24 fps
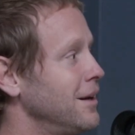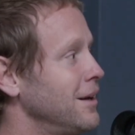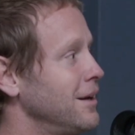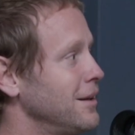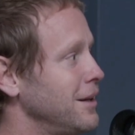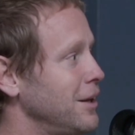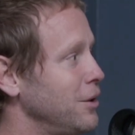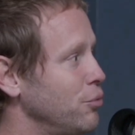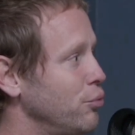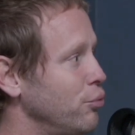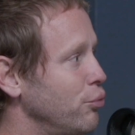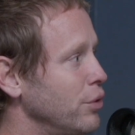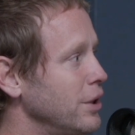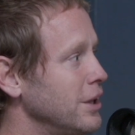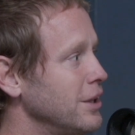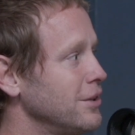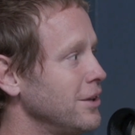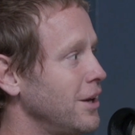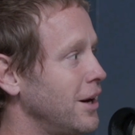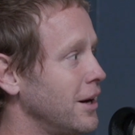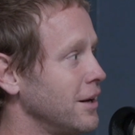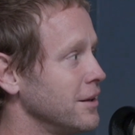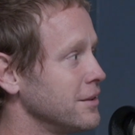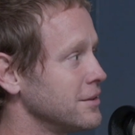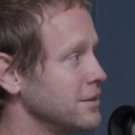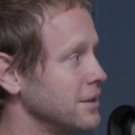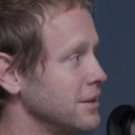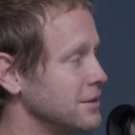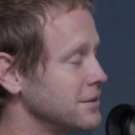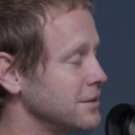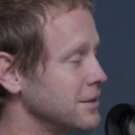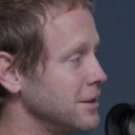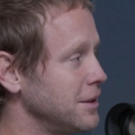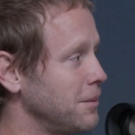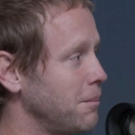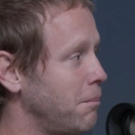They realize that
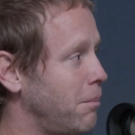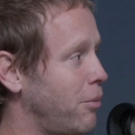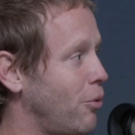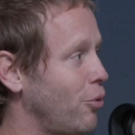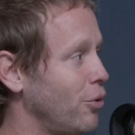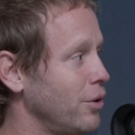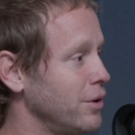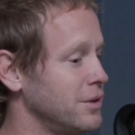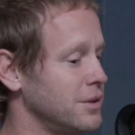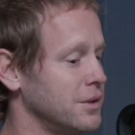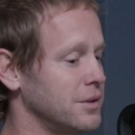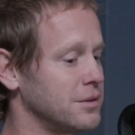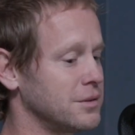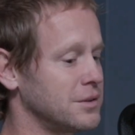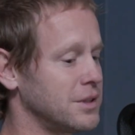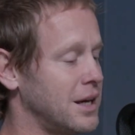it's important